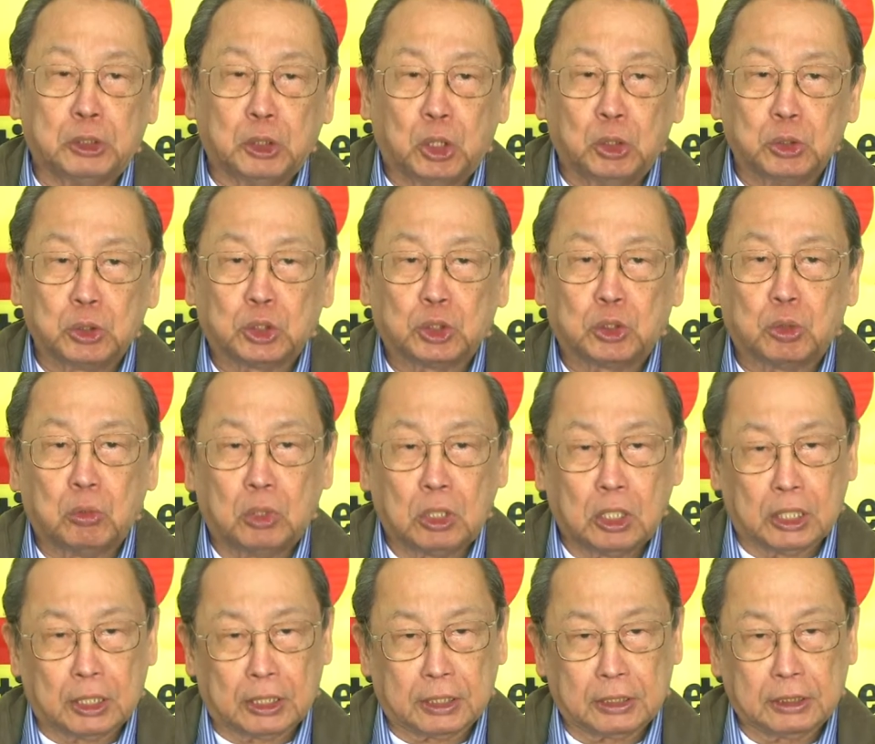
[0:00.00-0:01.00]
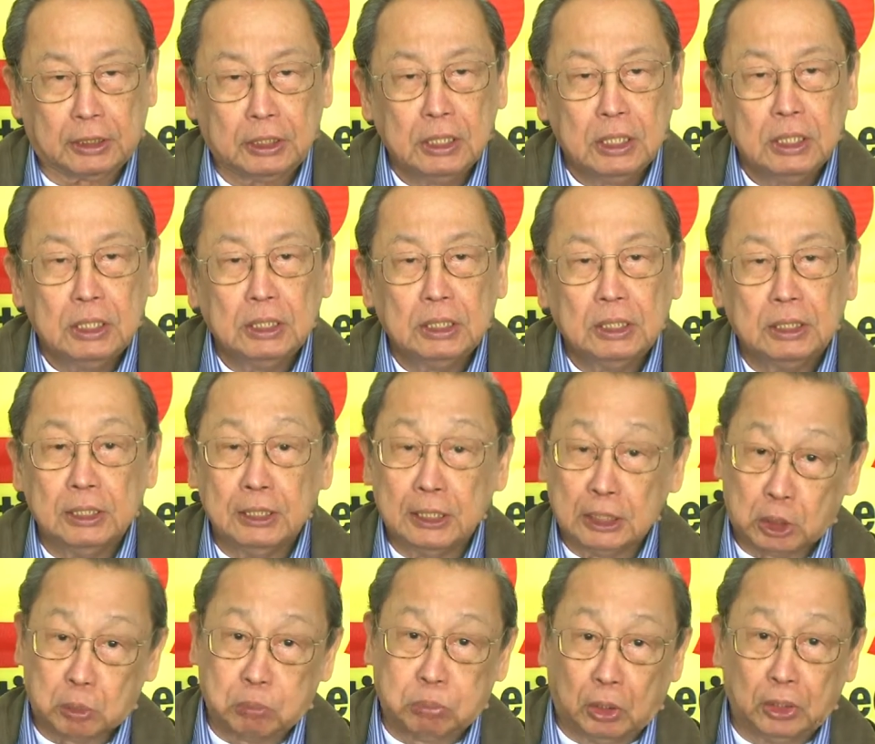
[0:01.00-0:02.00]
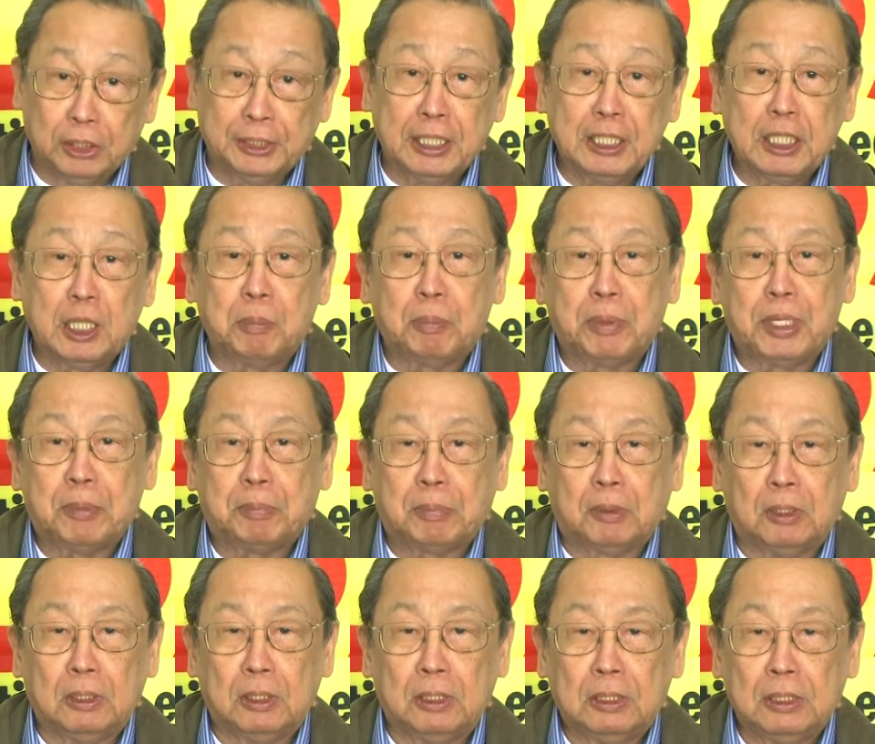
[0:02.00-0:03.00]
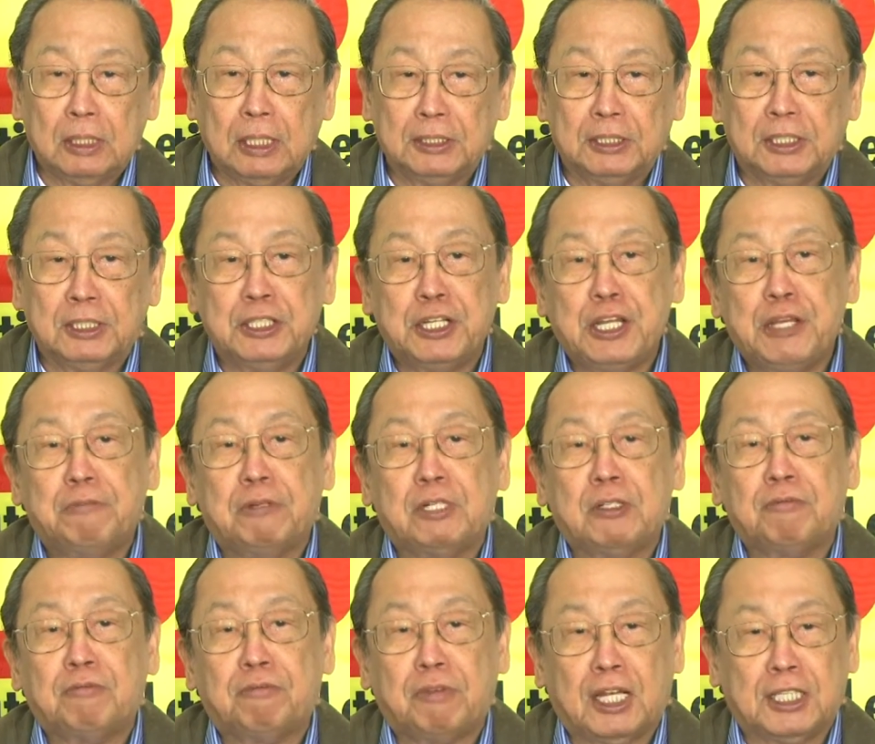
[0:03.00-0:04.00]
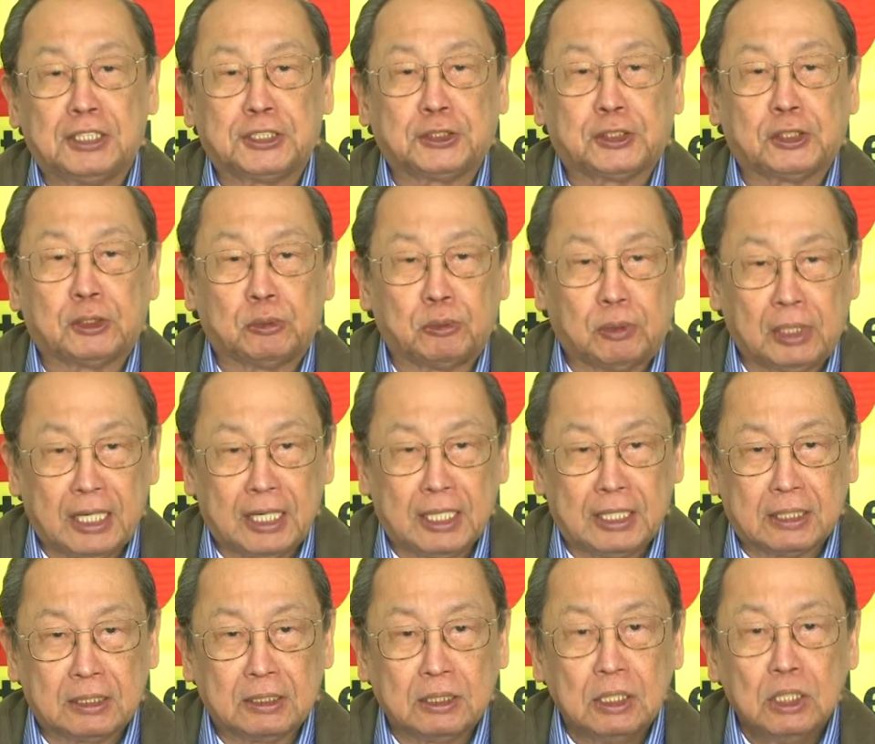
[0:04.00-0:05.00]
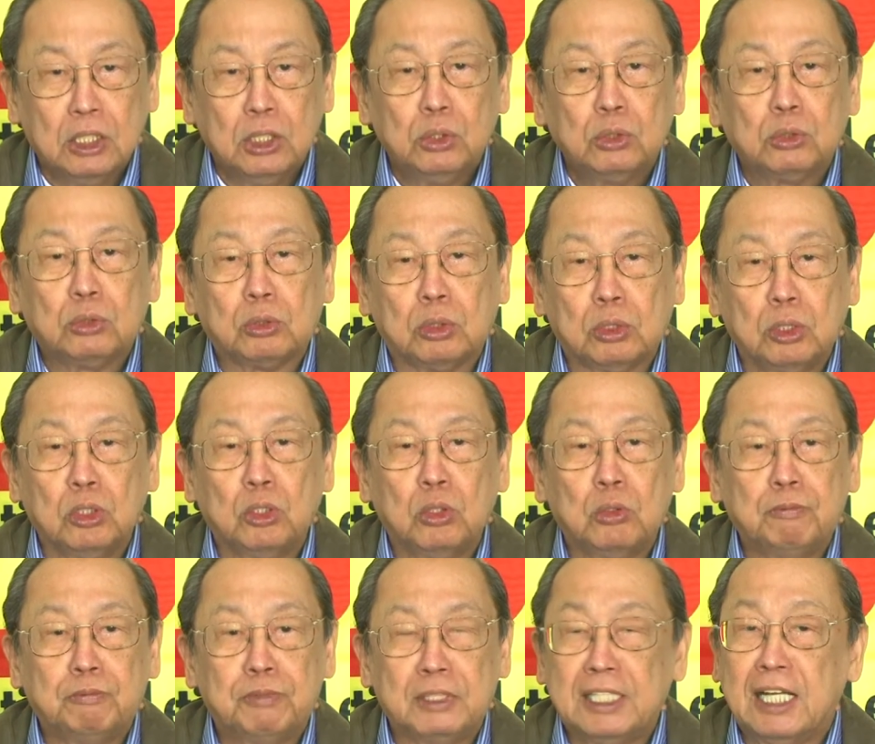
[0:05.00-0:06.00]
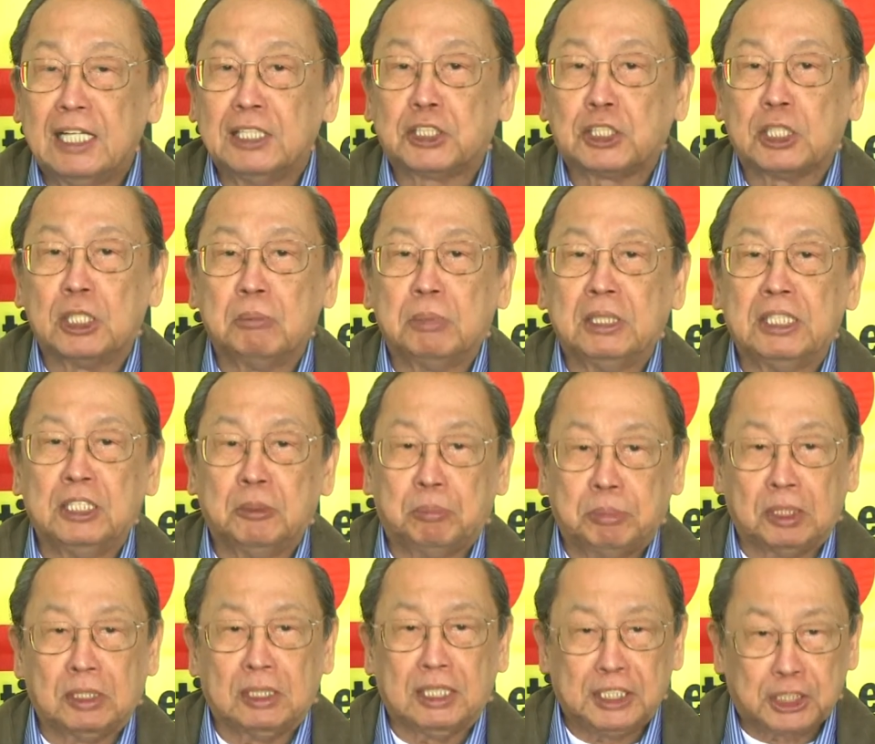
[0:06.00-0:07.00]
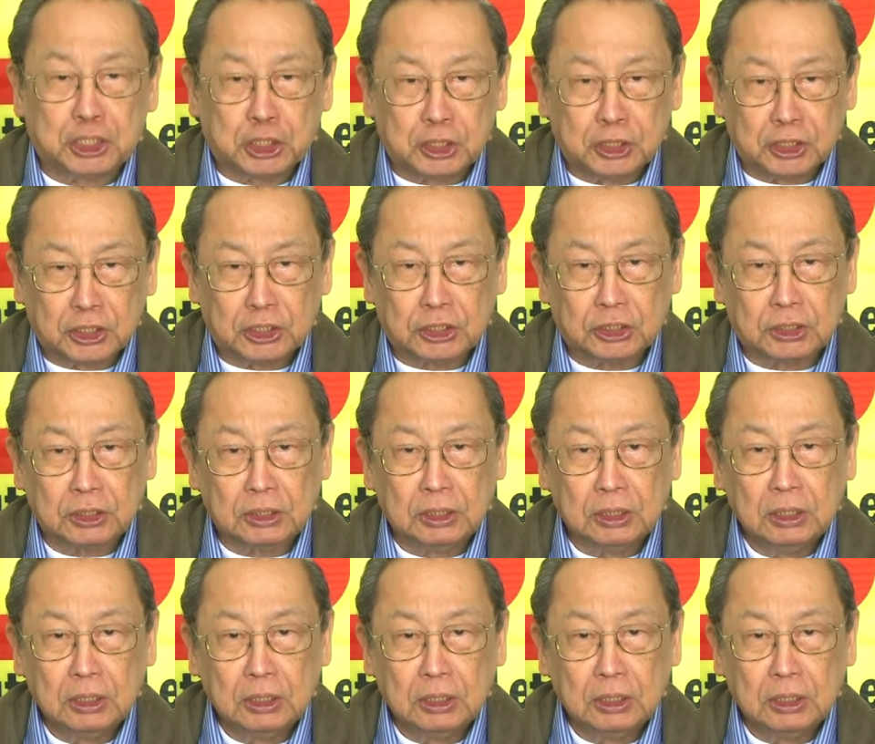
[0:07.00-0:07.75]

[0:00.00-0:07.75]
goes to work in exploiting the people at an even faster rate through financial manipulations.